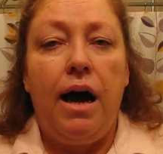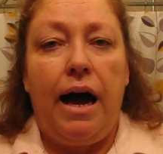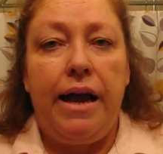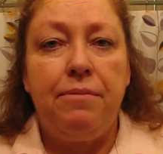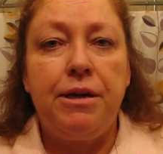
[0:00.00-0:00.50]

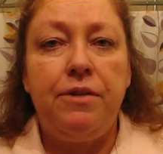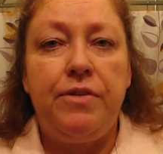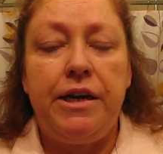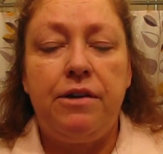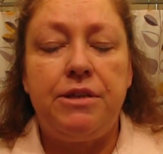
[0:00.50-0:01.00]
I am going
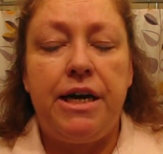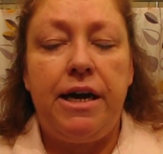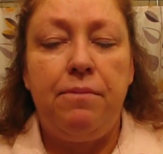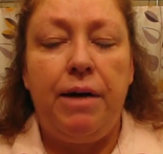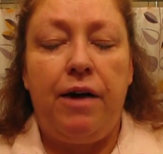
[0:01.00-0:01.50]

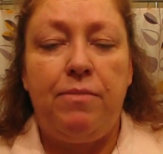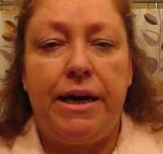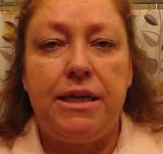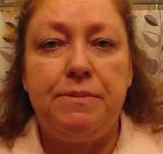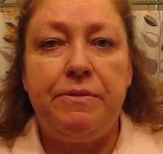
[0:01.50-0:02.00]
to have my
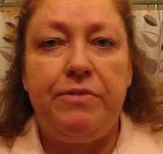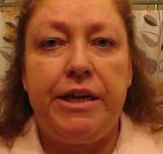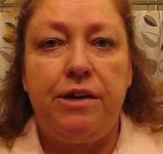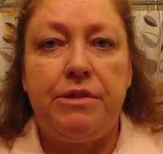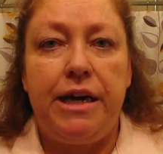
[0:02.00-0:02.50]
husband
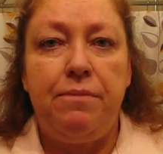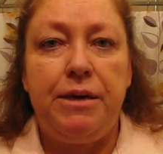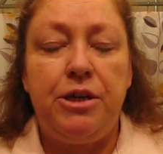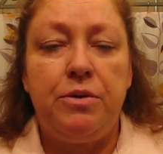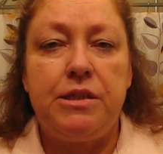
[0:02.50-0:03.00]
videotape
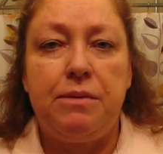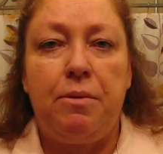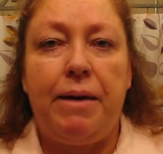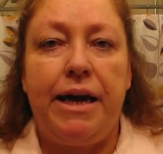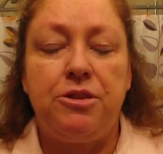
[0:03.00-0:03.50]
me doing some
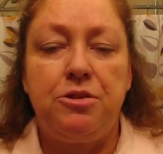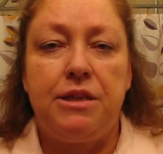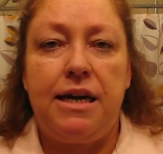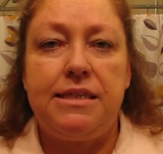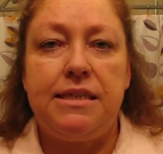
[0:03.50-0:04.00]
of my
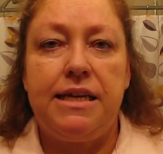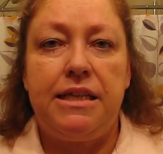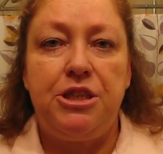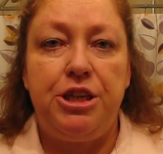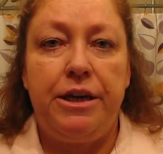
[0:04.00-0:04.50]
exercises
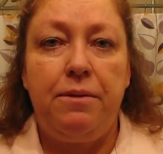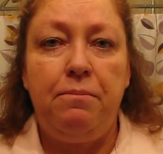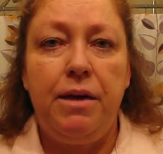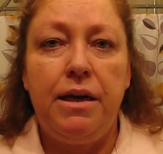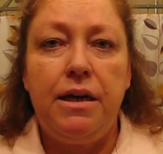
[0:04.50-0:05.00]
at the gym